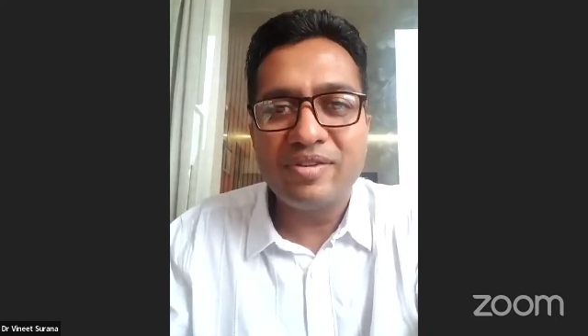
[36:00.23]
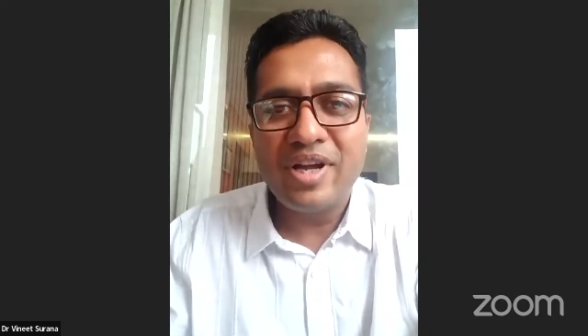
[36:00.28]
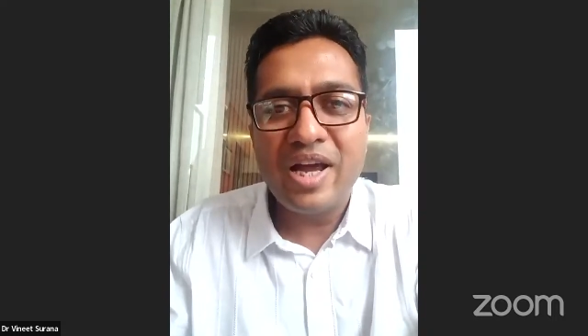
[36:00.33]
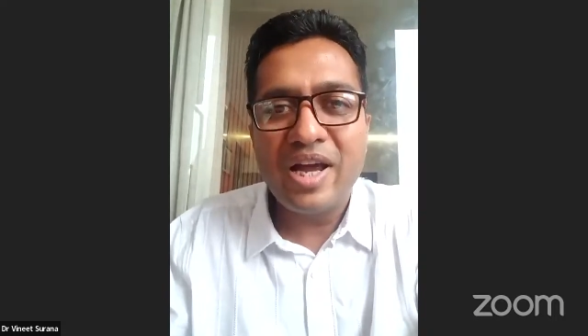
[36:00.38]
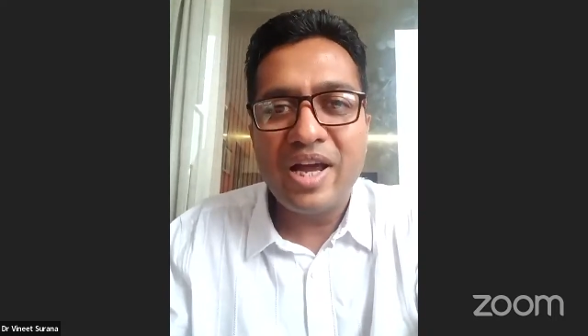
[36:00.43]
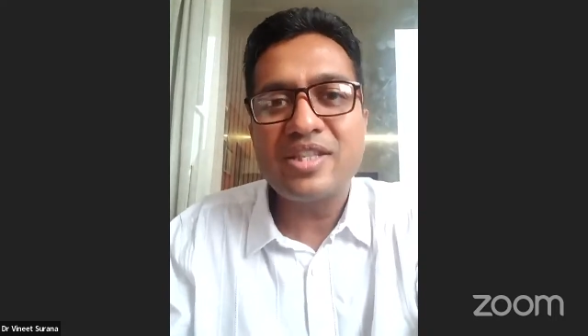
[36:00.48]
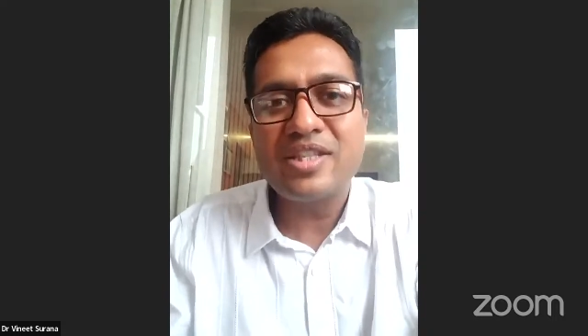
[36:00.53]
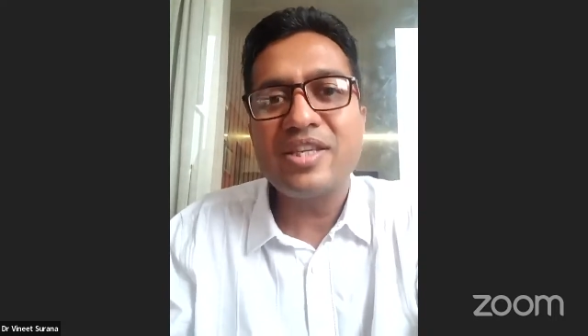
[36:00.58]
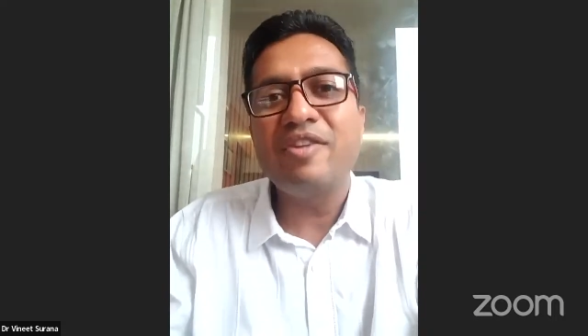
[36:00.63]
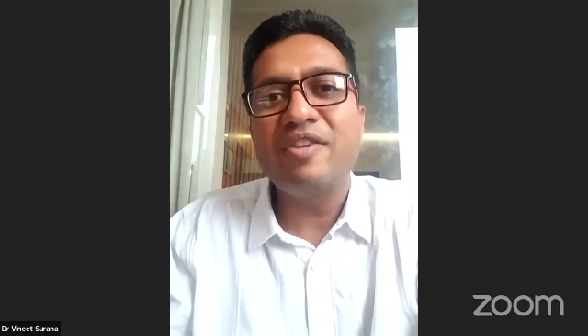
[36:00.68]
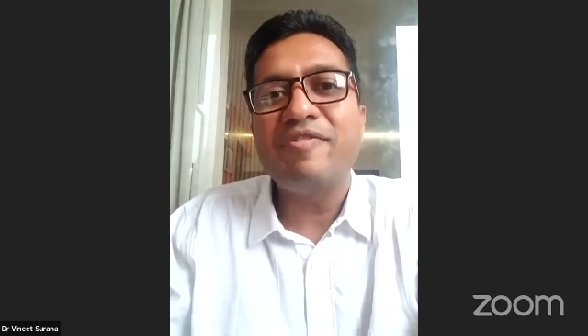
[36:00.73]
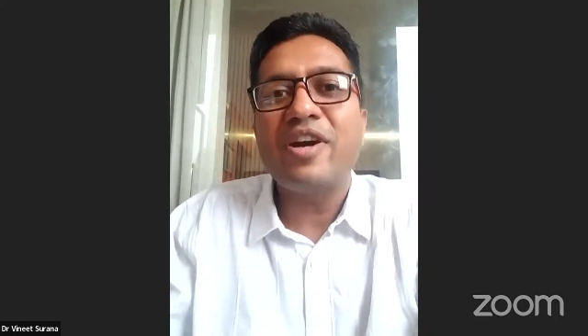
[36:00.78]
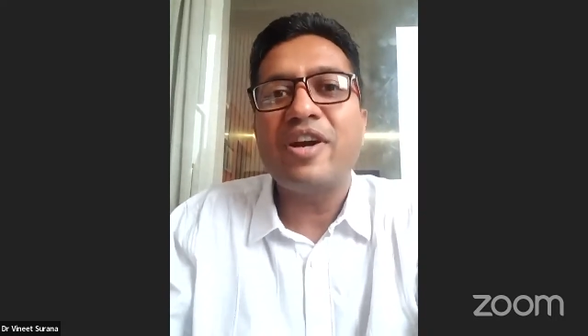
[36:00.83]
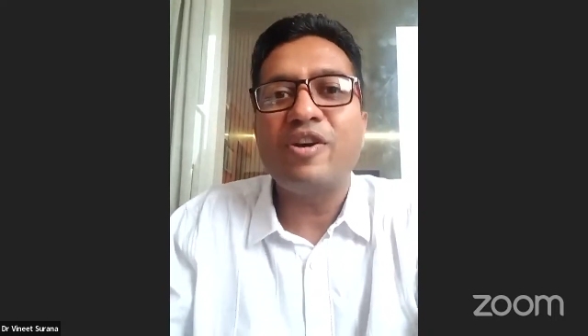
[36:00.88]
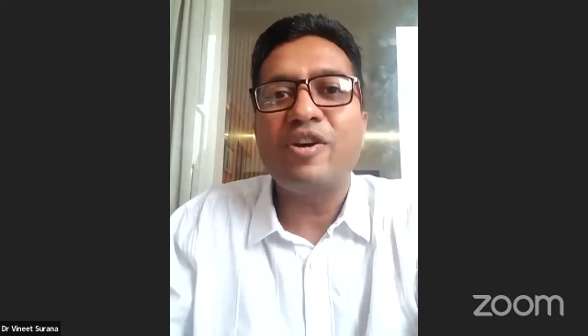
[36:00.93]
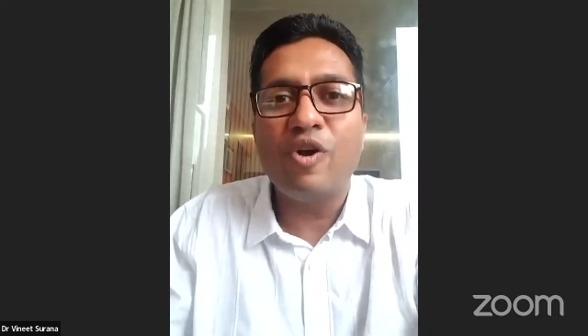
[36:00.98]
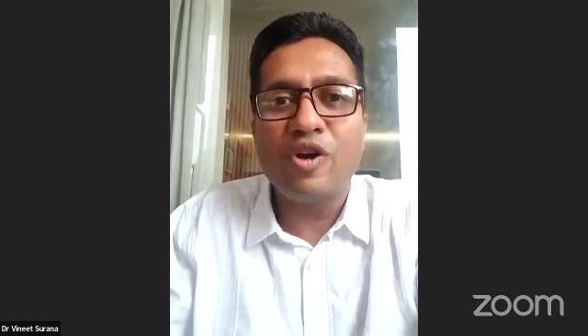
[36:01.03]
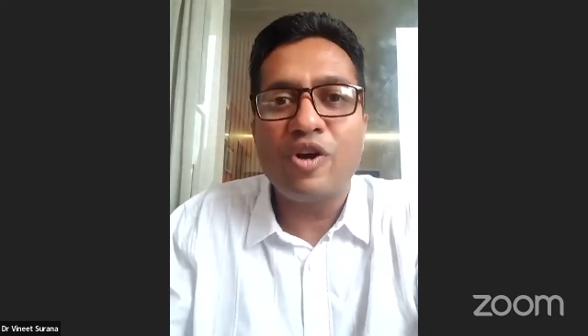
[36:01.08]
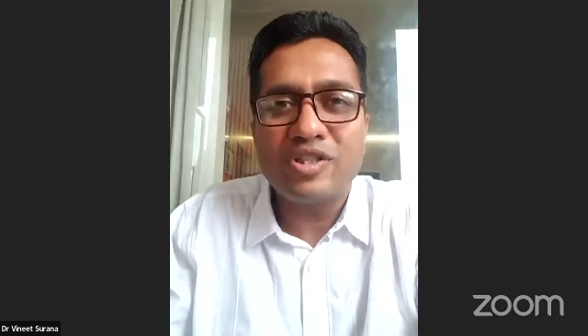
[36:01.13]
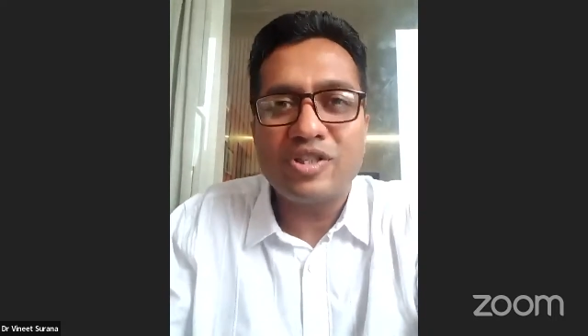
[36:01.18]
Has in fact
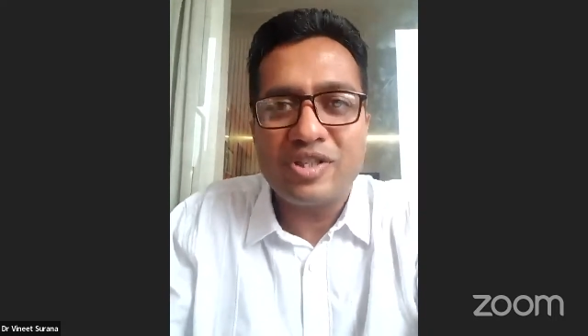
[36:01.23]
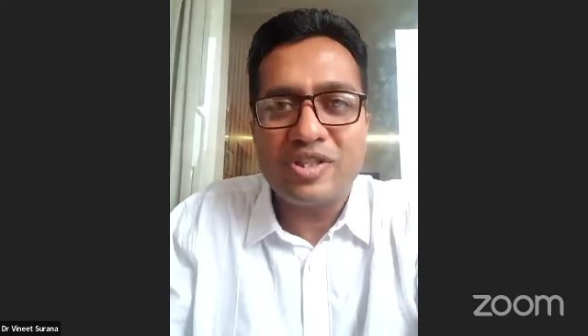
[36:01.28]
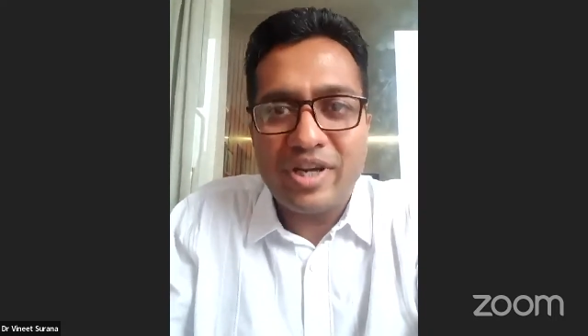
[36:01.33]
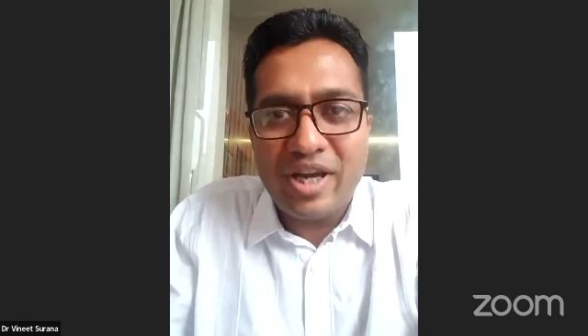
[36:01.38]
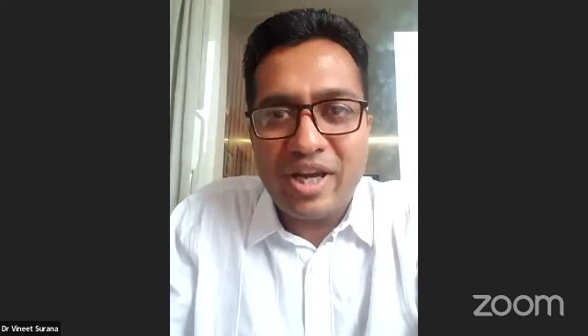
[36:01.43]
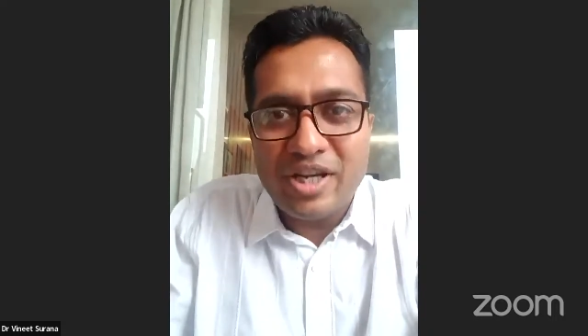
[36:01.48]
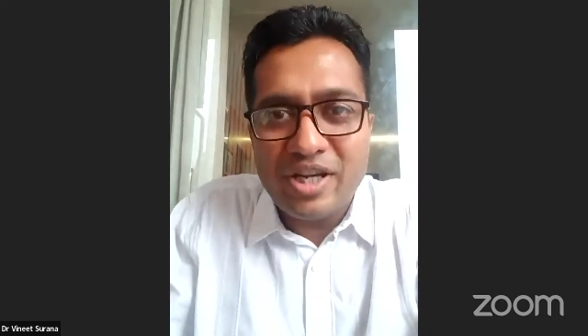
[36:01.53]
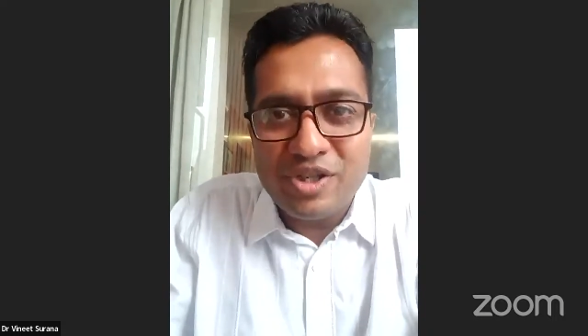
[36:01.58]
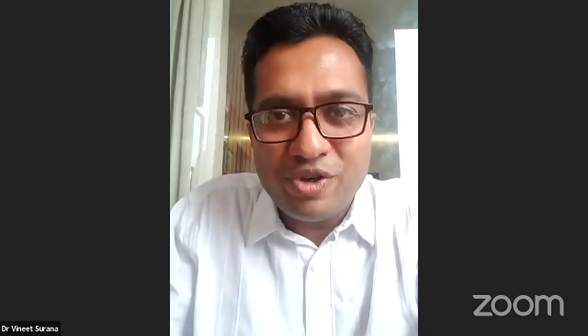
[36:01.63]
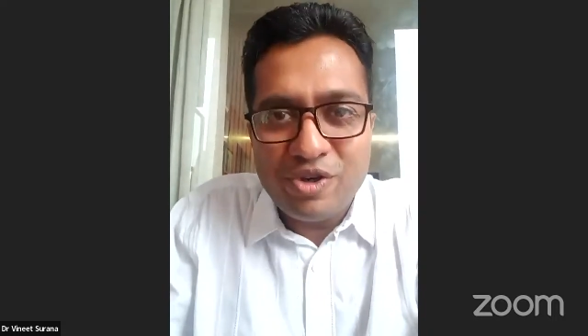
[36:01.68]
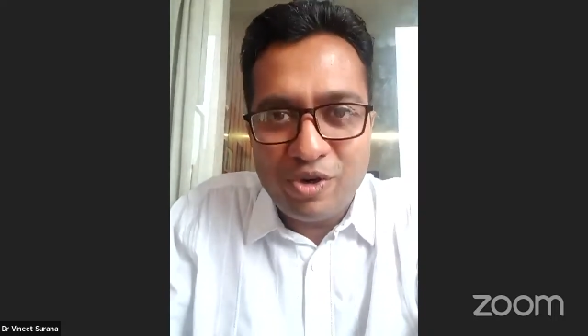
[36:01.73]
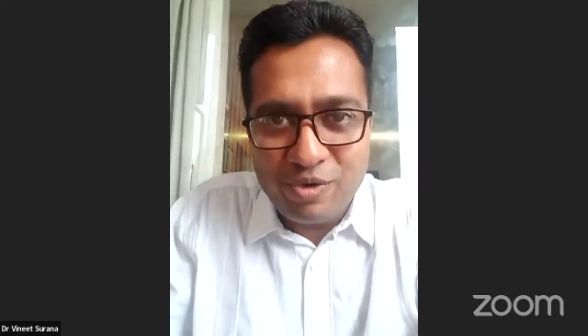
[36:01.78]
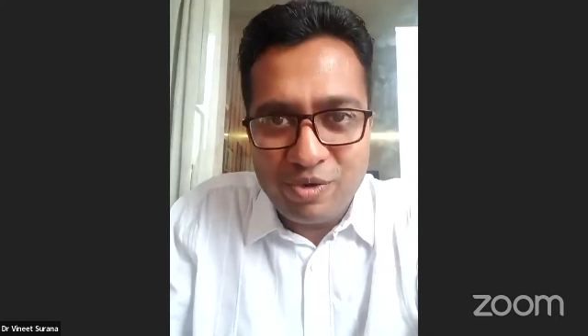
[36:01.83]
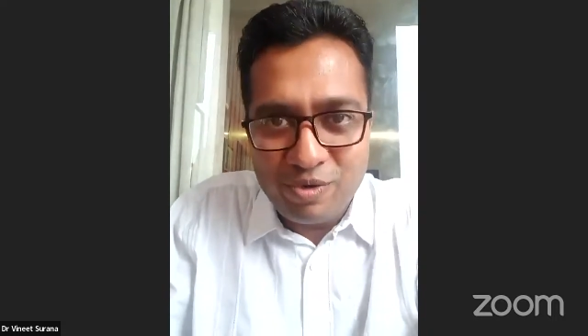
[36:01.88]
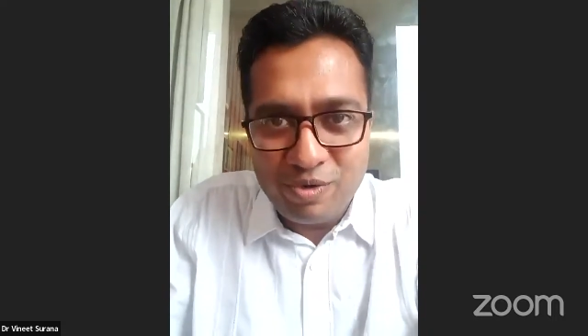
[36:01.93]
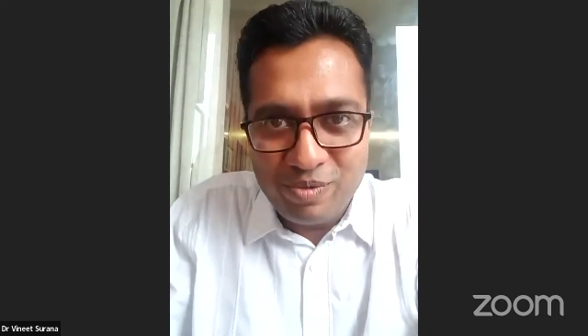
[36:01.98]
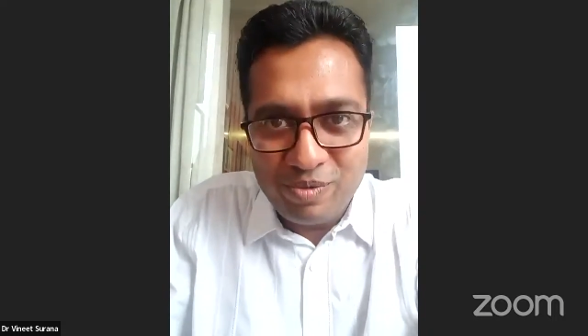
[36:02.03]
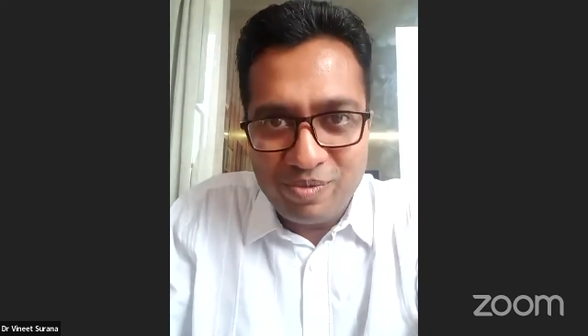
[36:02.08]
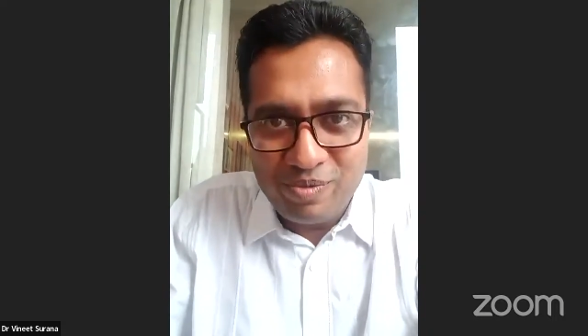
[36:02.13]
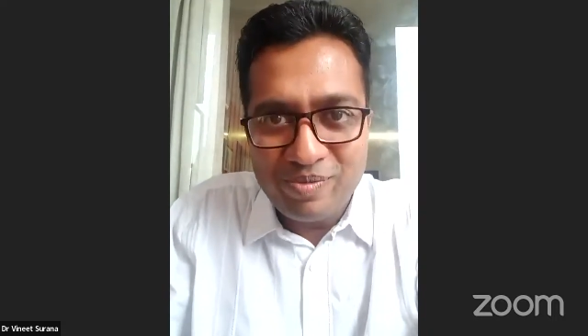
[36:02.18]
lost a kg or two.